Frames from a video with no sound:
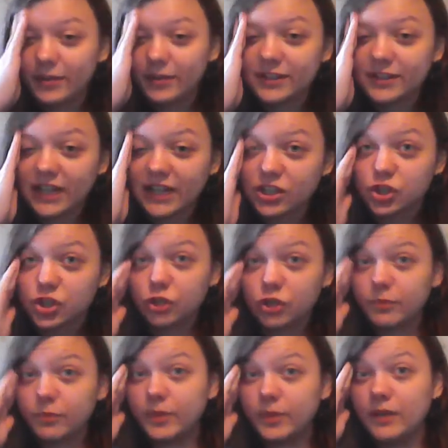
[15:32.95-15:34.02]
Because I
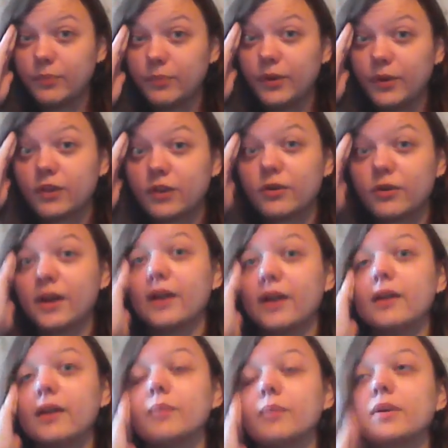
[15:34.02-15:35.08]
should be pretty great at
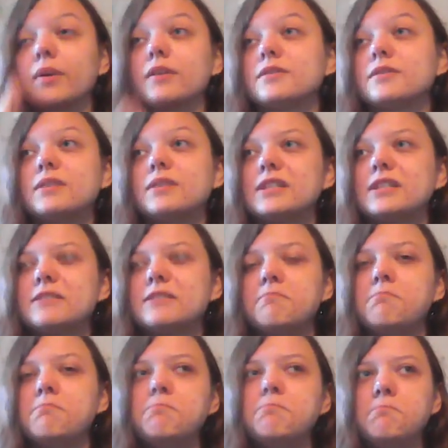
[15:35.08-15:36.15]
it, because it's
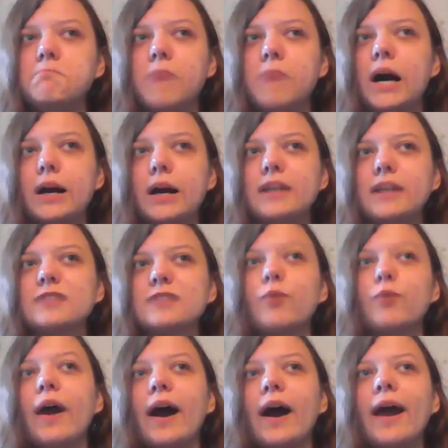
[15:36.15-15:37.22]

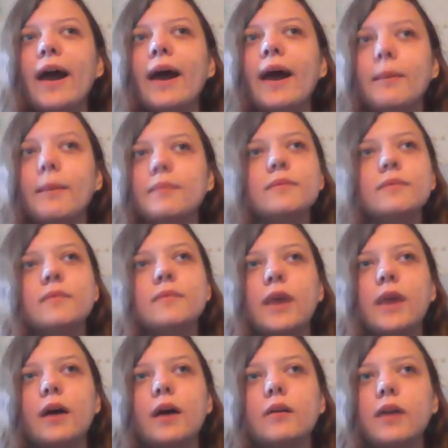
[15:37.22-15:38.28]
where I am
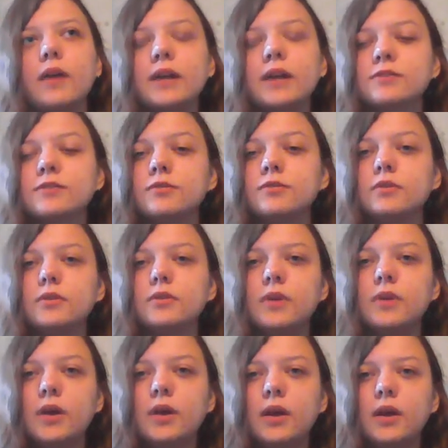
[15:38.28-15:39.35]
now at school.
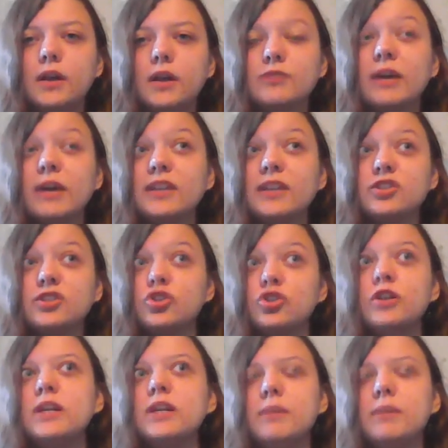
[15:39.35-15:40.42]
It's what I
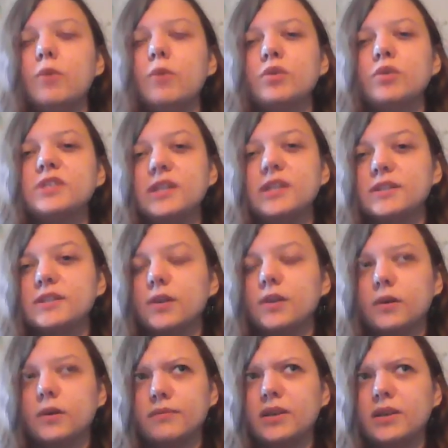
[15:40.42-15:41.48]
study mostly,
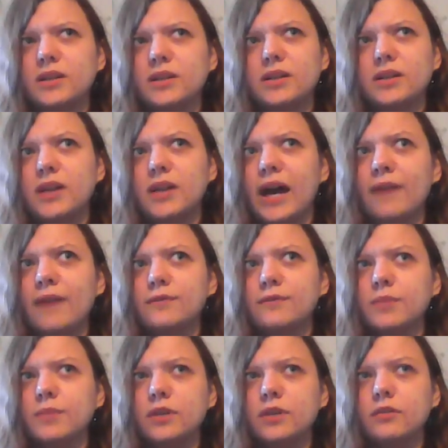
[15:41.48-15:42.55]
so I have to
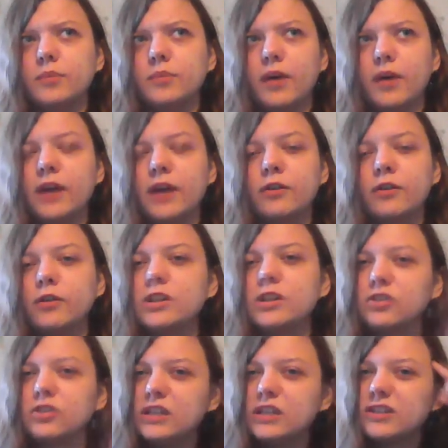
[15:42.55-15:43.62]
be good, but I don't know,
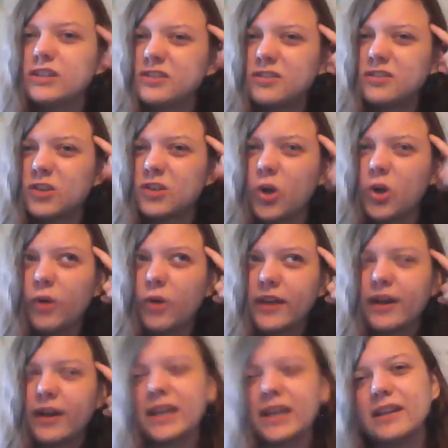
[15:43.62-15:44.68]
it doesn't go there.
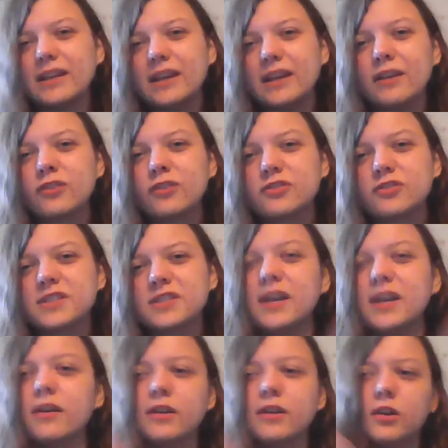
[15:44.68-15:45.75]
Like, it enters
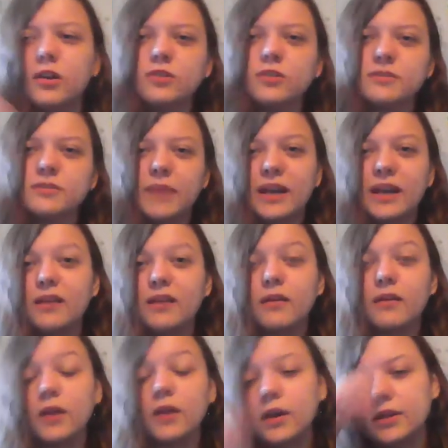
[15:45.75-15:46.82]
here and goes back here.
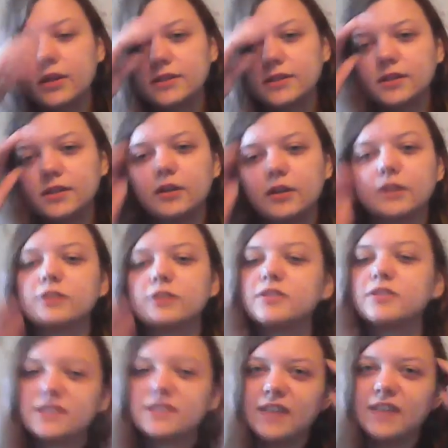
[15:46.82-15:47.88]
So it doesn't
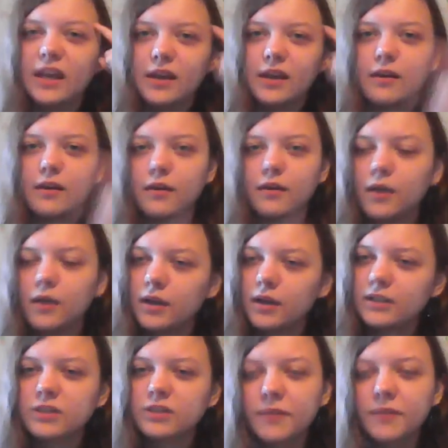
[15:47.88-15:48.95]
stay here.
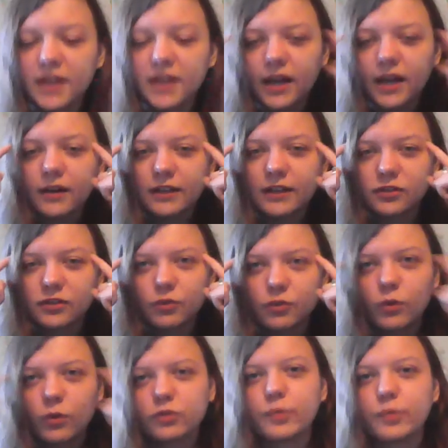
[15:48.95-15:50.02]
There's something here that doesn't
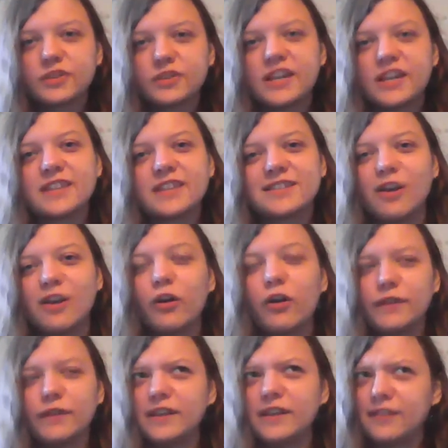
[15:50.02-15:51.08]
want to process all of
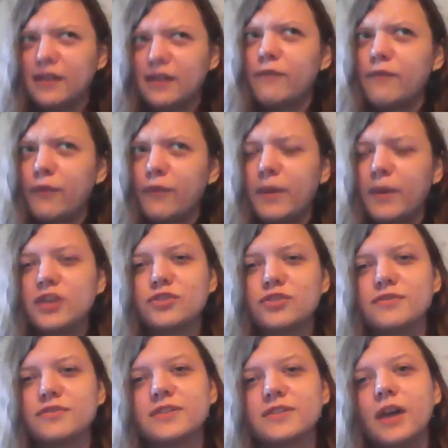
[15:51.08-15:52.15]
these
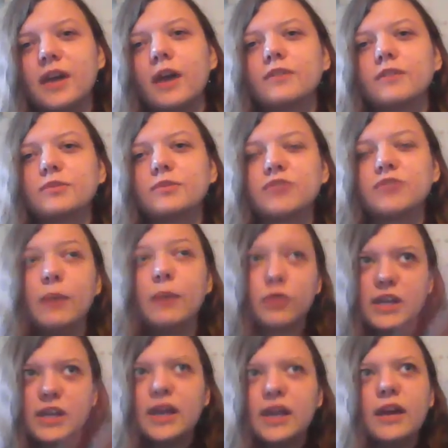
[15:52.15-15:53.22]
informations. For some reason, I'm
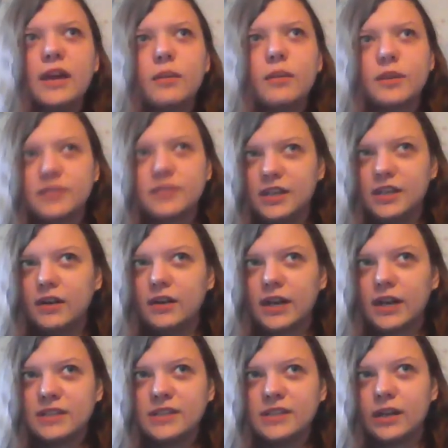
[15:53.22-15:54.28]
looking here because here I
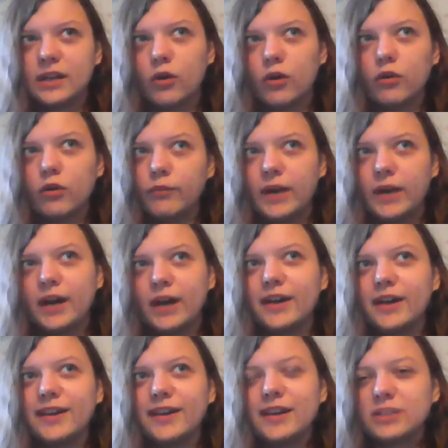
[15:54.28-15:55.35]
can see like all of my
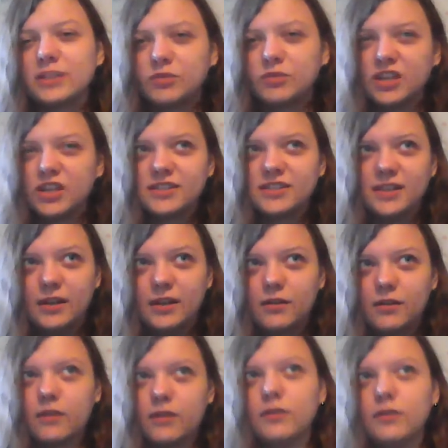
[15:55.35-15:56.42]
subjects here
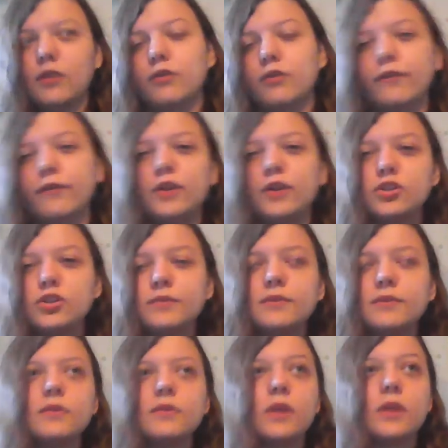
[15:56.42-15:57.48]
on the fridge.
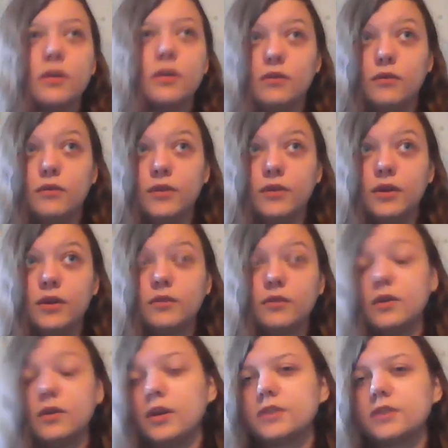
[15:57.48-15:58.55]
Like over there.
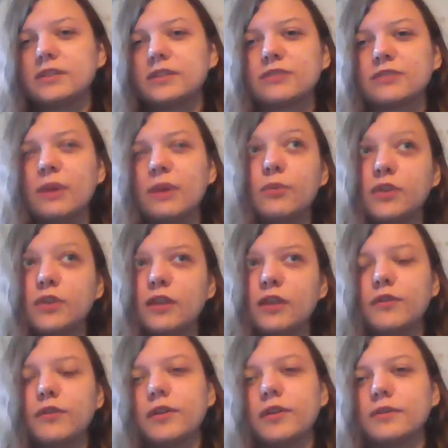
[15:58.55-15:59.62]
So that's why I'm looking over there.